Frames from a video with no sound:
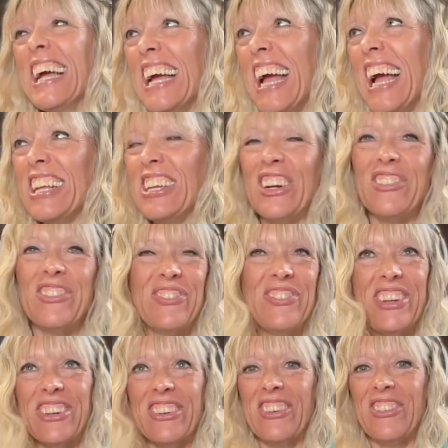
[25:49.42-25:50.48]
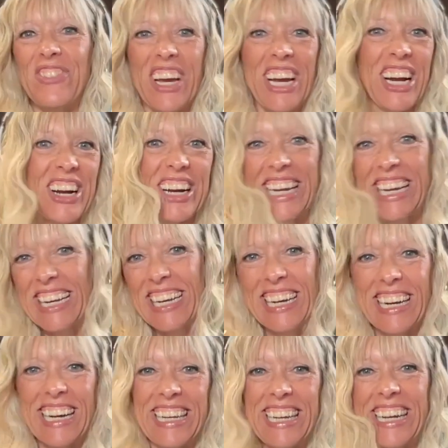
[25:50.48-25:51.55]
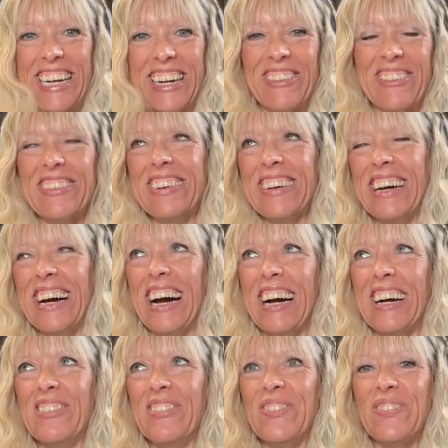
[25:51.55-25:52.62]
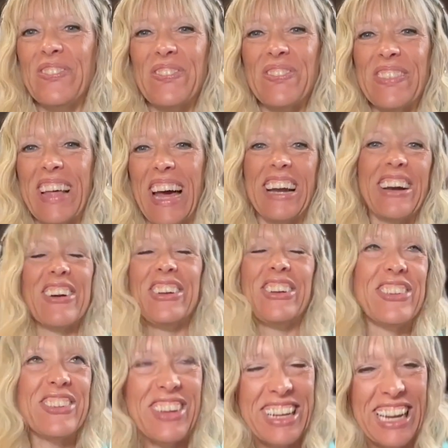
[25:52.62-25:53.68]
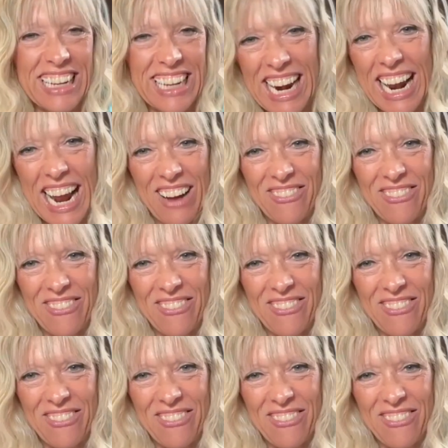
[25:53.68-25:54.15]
and you're just very, I don't know, you just kind of have